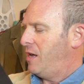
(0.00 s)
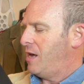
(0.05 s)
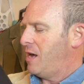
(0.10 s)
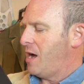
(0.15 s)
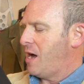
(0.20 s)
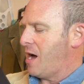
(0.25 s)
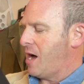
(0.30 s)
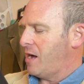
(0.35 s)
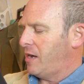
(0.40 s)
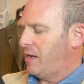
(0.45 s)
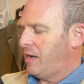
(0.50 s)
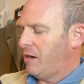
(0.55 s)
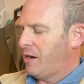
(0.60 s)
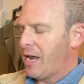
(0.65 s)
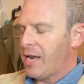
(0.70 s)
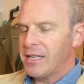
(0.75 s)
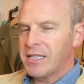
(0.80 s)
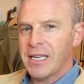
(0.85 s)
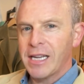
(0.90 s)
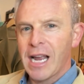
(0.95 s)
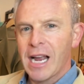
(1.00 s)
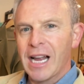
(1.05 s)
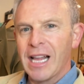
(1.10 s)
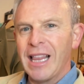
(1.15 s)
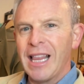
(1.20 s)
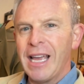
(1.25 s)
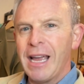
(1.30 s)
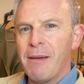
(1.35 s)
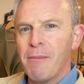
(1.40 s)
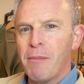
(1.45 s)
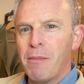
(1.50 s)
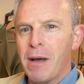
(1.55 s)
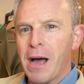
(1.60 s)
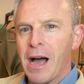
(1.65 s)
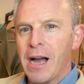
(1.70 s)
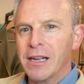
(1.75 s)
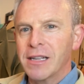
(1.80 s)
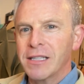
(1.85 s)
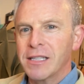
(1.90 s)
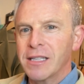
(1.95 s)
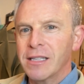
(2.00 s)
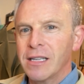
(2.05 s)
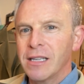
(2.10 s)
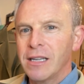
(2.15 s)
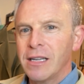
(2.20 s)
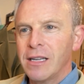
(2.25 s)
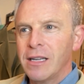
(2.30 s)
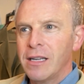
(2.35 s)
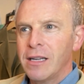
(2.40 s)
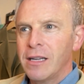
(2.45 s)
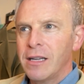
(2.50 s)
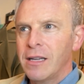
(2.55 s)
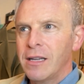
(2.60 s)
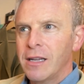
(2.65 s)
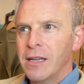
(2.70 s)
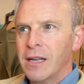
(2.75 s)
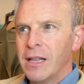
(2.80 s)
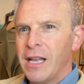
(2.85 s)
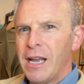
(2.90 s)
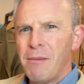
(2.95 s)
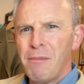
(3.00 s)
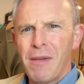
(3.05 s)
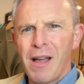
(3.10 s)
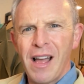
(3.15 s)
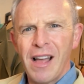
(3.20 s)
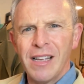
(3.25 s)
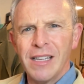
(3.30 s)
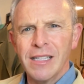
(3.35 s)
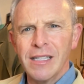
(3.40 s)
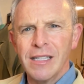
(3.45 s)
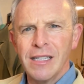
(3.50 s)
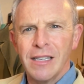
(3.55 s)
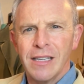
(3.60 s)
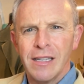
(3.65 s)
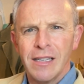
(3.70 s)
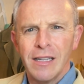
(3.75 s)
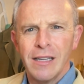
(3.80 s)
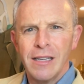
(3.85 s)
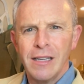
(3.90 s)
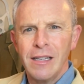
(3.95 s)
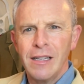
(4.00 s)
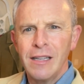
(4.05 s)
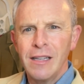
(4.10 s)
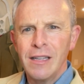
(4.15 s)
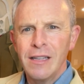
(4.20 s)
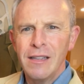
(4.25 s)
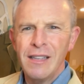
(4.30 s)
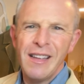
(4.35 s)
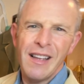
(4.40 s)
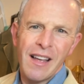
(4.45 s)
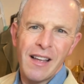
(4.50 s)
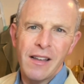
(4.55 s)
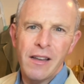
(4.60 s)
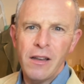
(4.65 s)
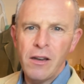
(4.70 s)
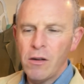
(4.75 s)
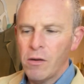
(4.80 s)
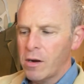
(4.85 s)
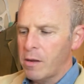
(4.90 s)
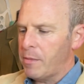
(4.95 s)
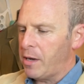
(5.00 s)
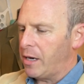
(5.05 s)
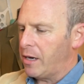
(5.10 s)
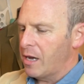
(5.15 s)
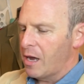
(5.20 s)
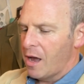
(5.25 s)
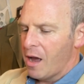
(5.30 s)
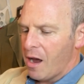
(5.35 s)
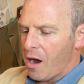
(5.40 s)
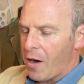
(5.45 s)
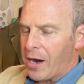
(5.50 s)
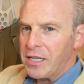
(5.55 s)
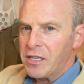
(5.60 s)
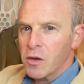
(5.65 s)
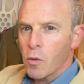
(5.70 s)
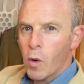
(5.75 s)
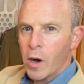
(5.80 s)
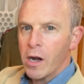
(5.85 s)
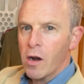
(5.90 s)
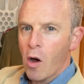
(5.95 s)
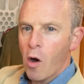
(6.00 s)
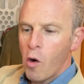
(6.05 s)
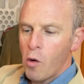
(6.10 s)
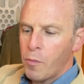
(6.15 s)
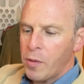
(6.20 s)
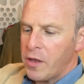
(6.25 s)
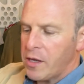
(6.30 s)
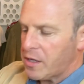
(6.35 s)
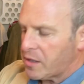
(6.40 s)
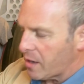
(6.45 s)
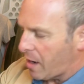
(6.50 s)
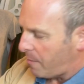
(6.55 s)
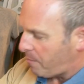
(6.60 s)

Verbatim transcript: okay, it's like a clam box. Clam box? Yeah, you know what I mean. All right, so we're gonna open this